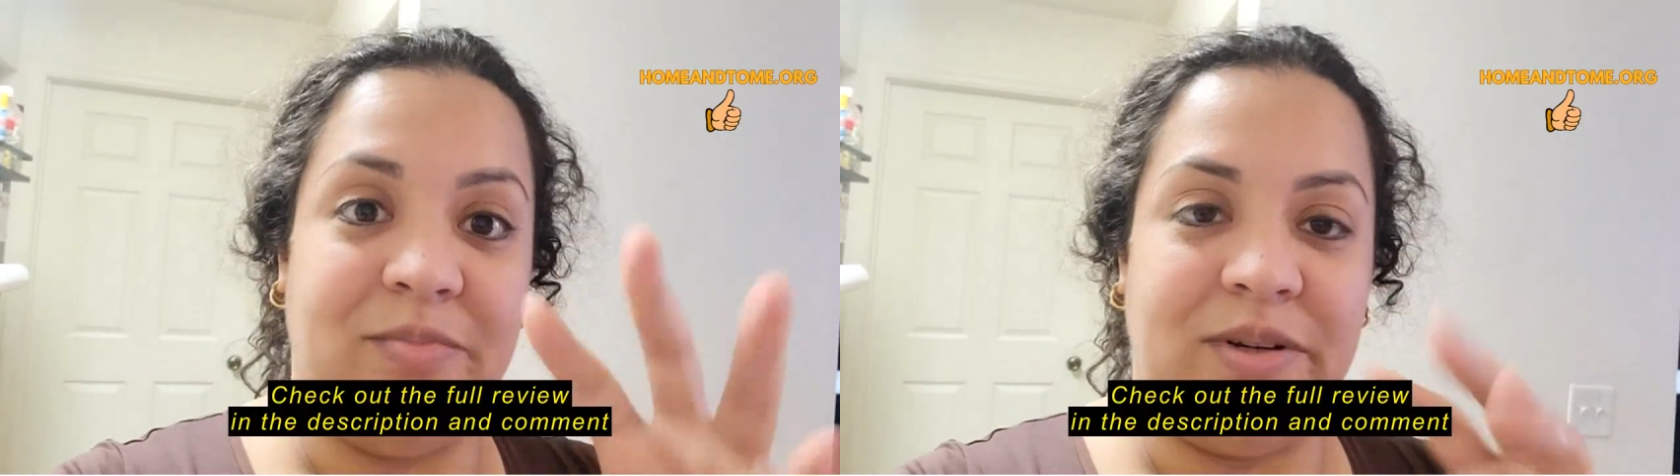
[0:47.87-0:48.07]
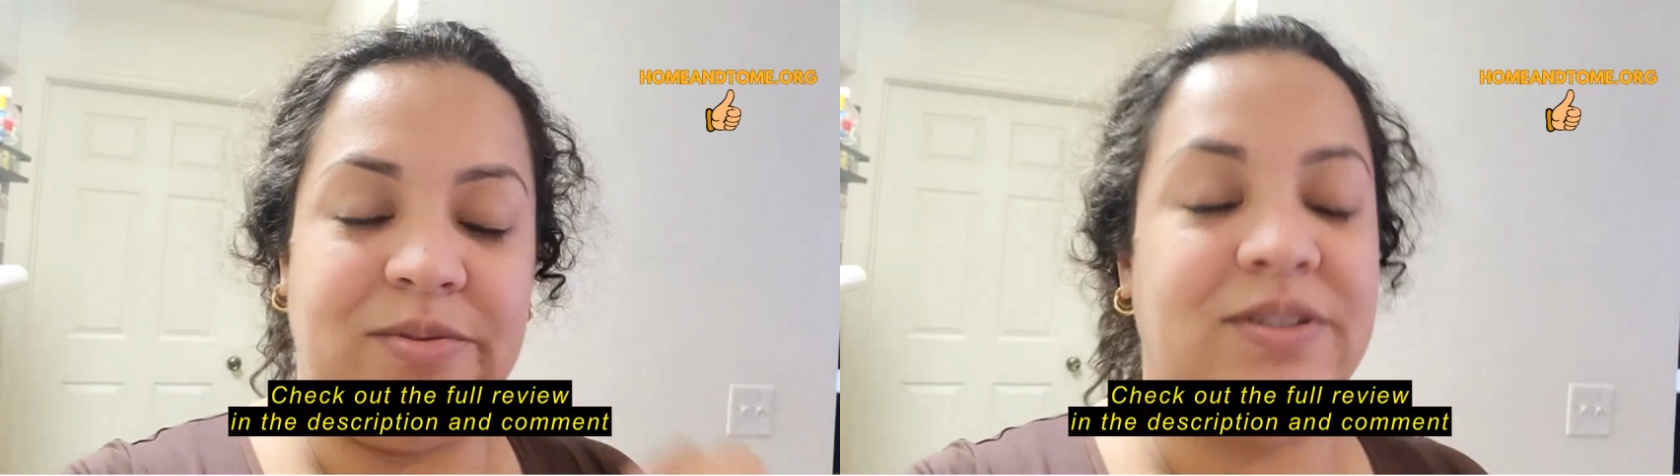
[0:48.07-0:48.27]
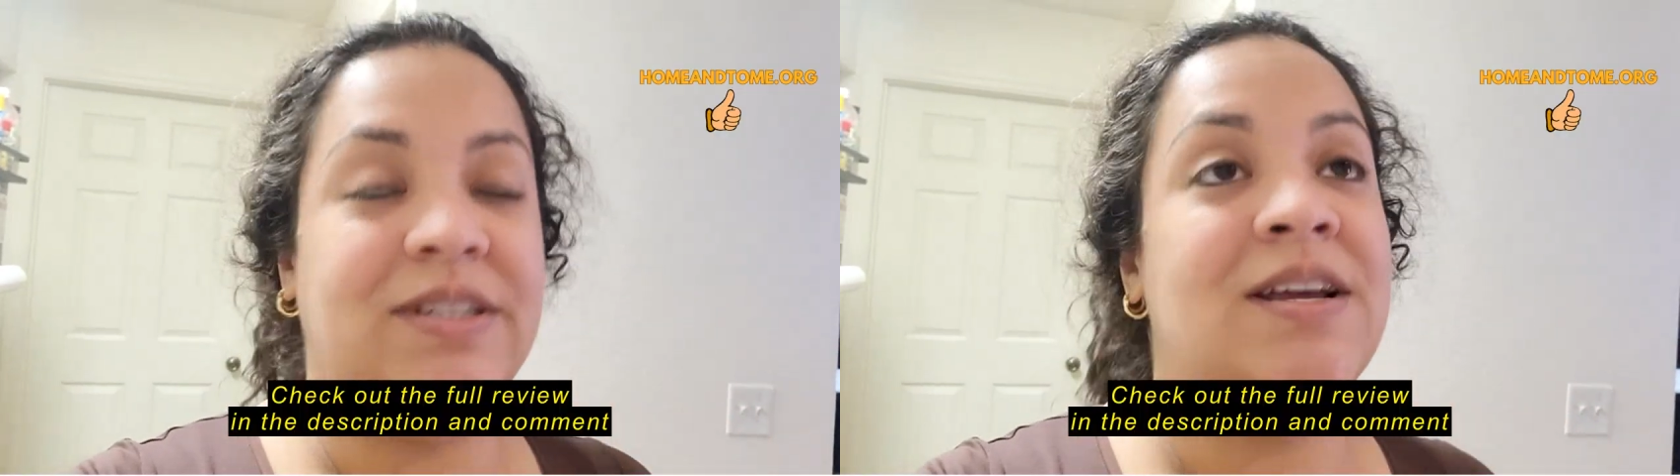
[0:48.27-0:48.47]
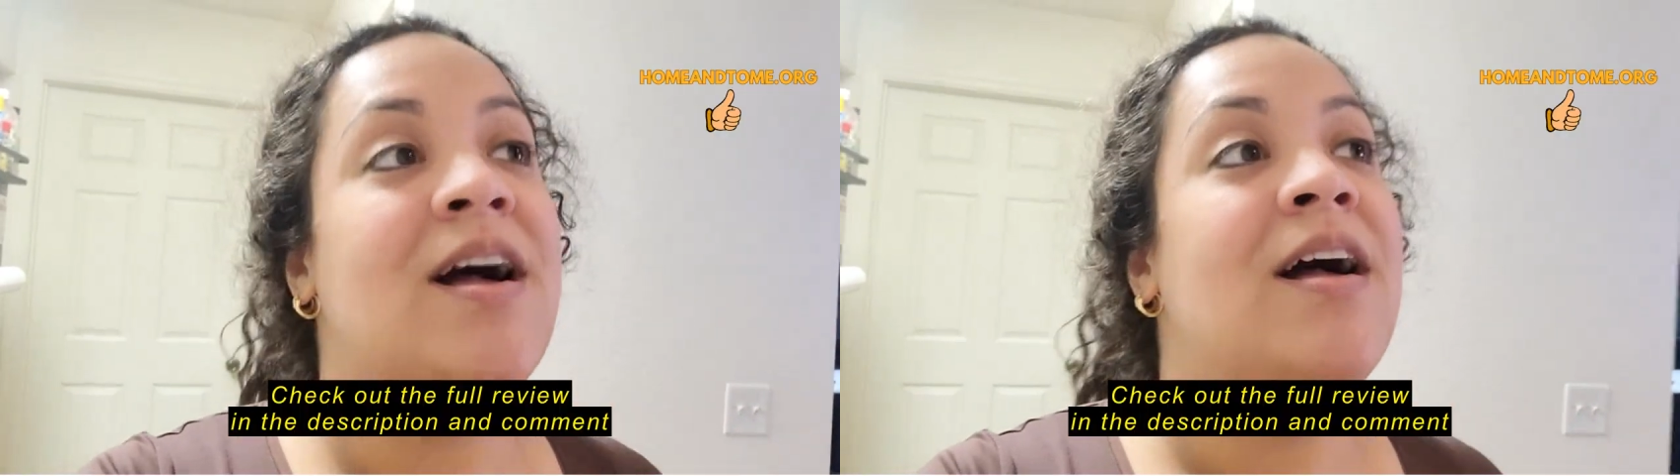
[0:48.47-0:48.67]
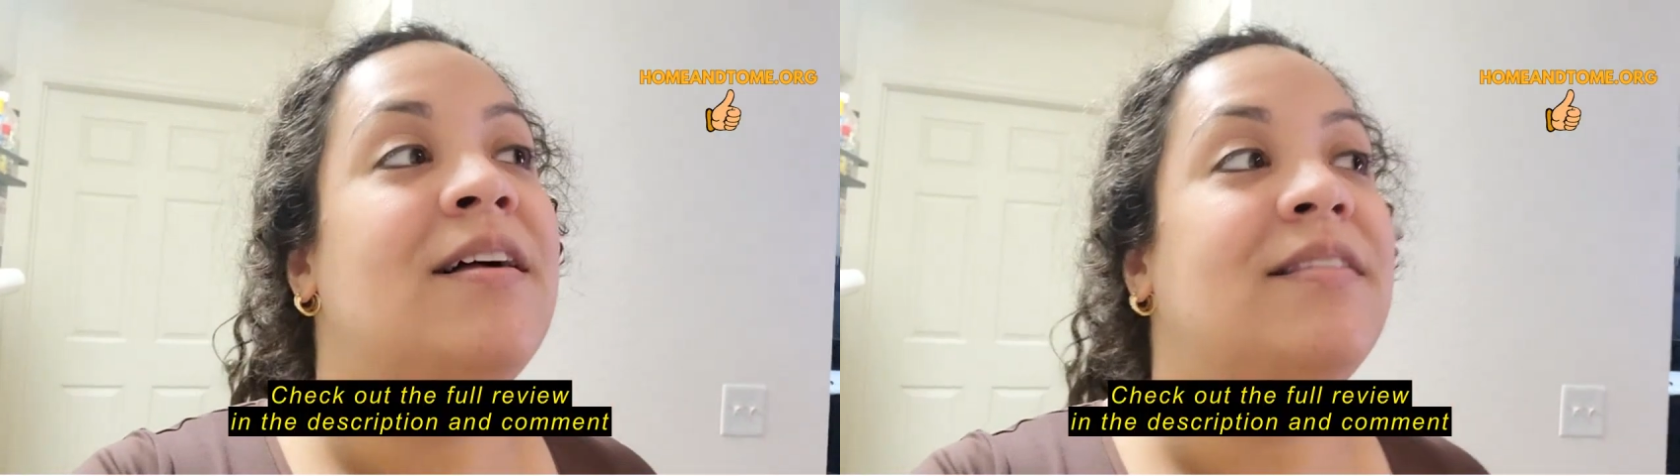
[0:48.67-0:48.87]
bubbles,
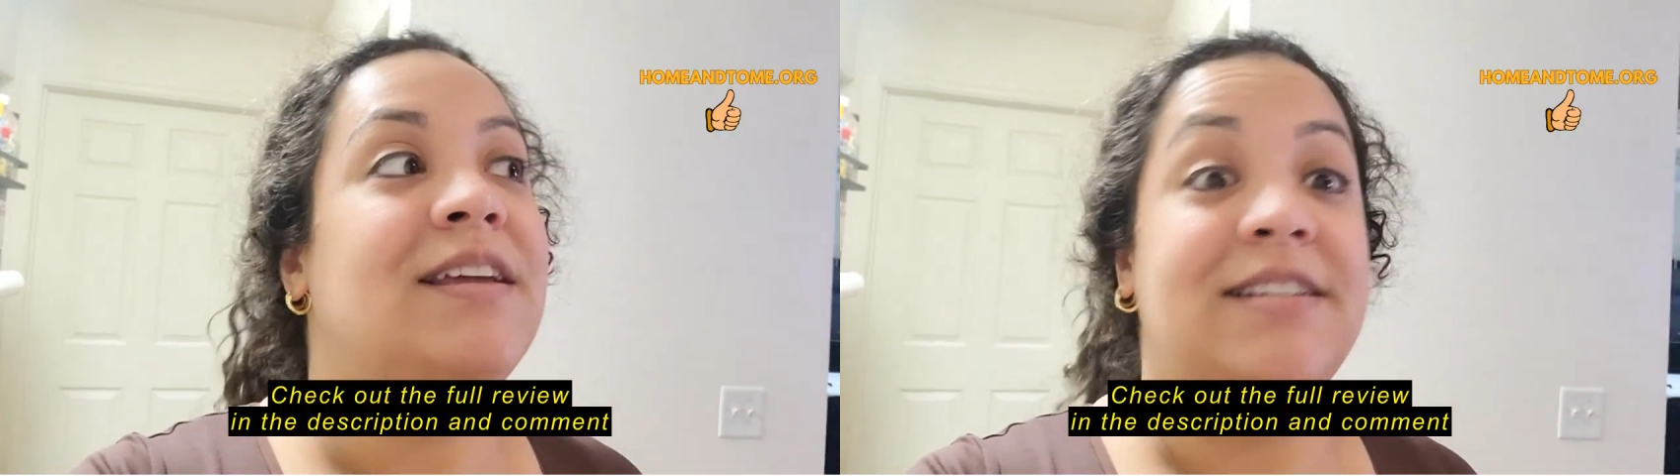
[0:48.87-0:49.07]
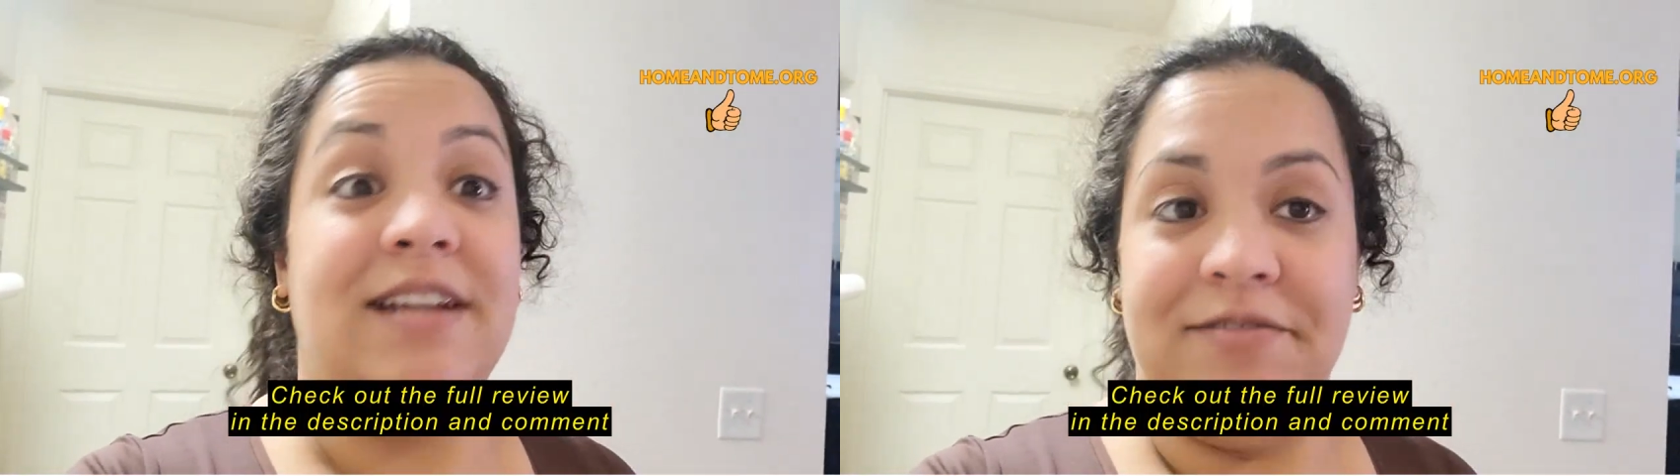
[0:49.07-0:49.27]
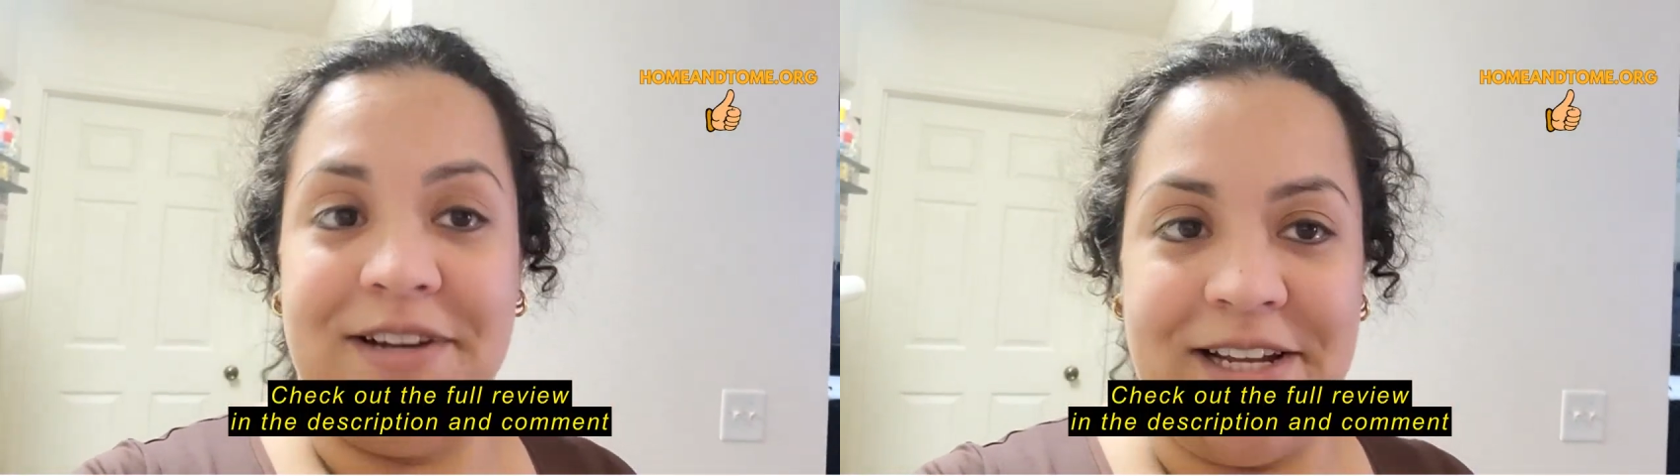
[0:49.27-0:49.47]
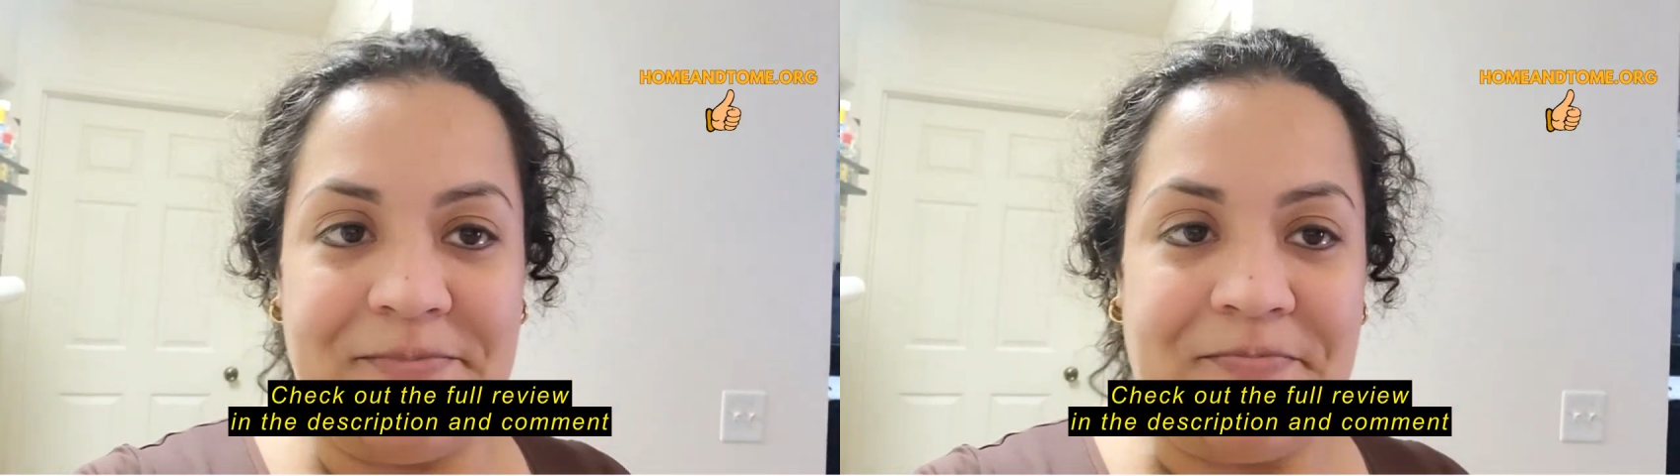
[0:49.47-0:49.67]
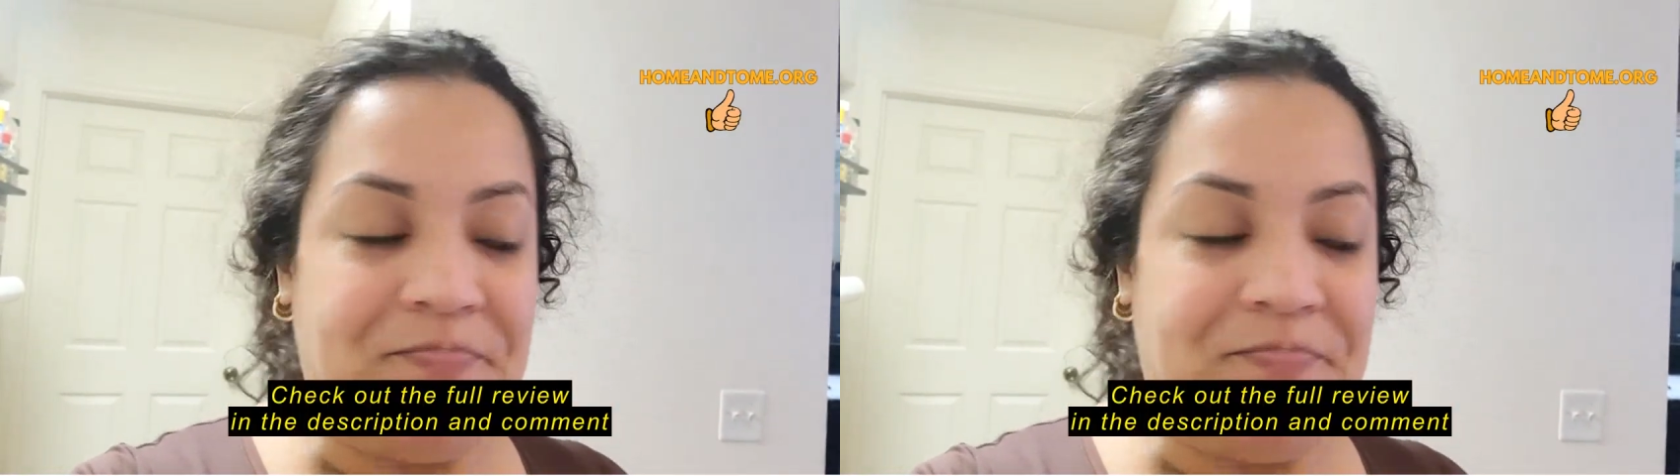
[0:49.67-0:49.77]
then it's not ready.